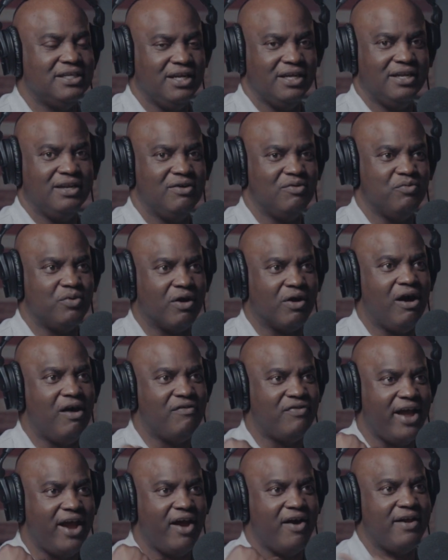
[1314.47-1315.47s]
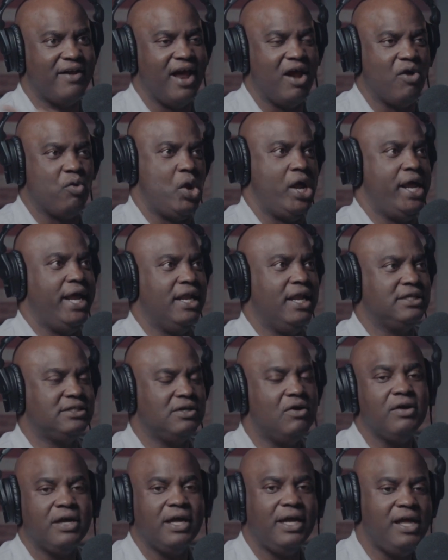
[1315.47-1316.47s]
we're off air now, Ray. And I
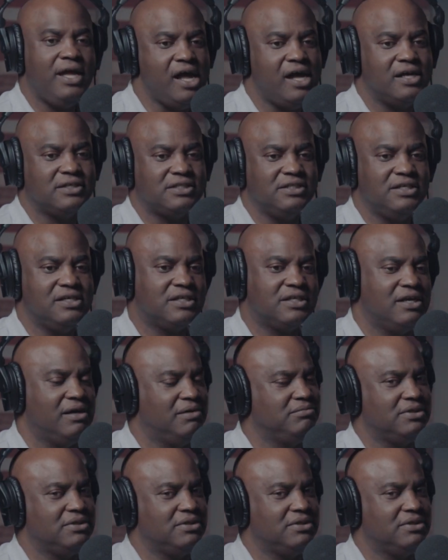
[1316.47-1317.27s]
said, okay, yeah. She goes,